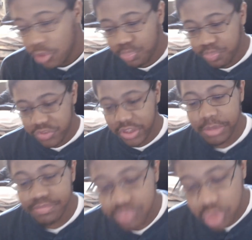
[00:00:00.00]

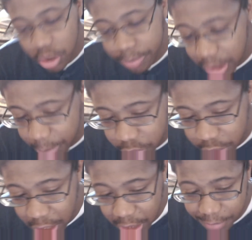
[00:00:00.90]
See, there are people
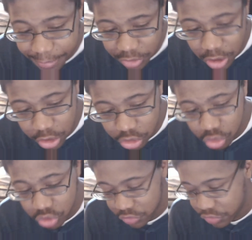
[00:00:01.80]
that I have been talking
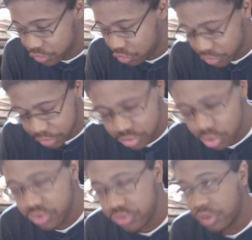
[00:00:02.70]
to just discern
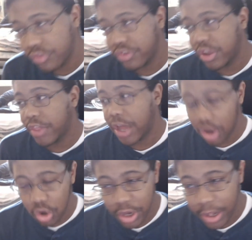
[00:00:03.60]
discourse and stuff and saying that,
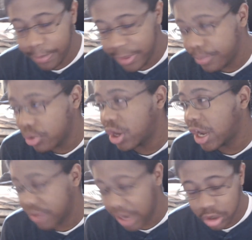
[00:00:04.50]
okay, people are
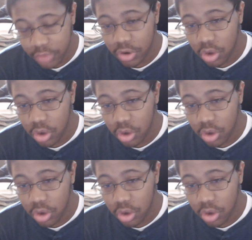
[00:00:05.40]
not tired of it or